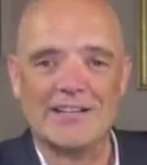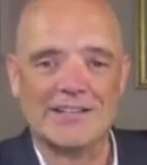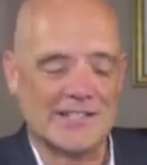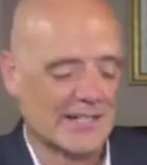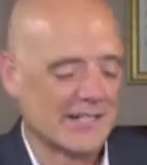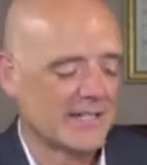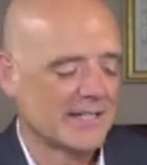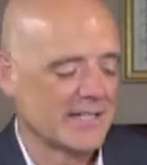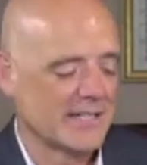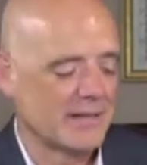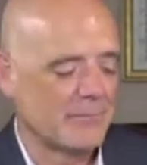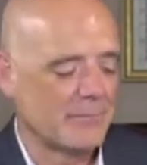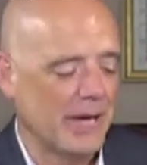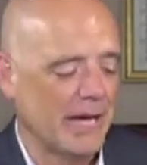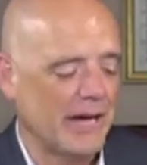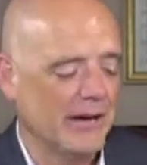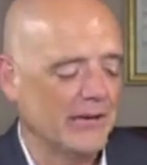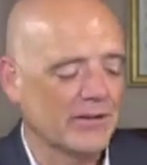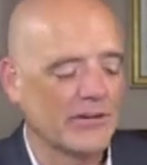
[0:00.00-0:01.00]
It says, The
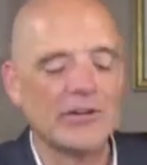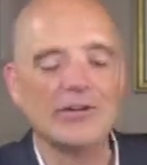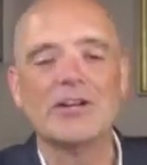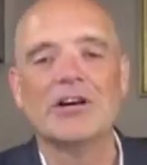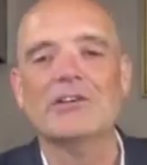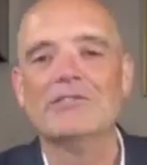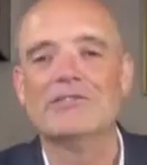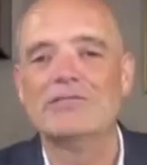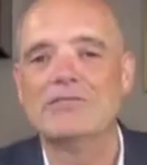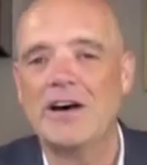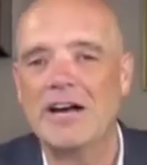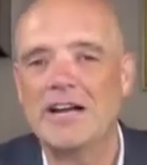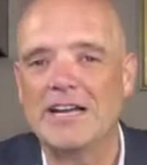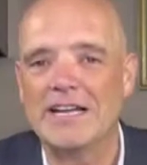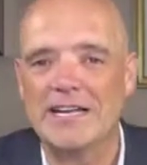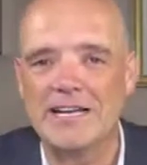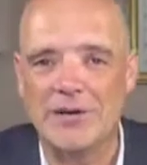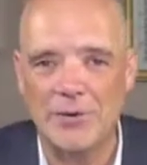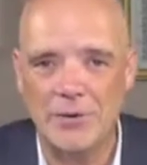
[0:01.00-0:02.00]
Peril of
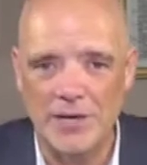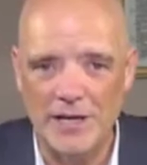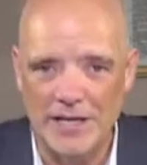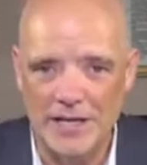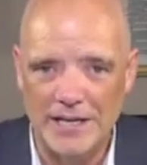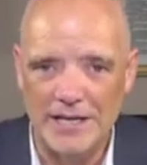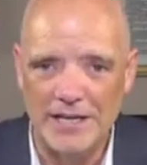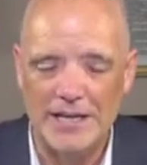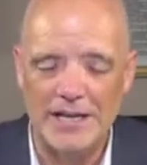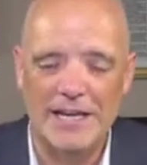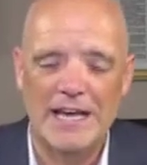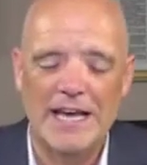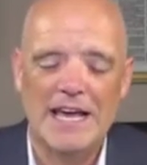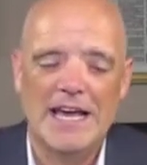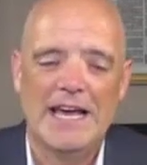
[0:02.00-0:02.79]
Falling Away.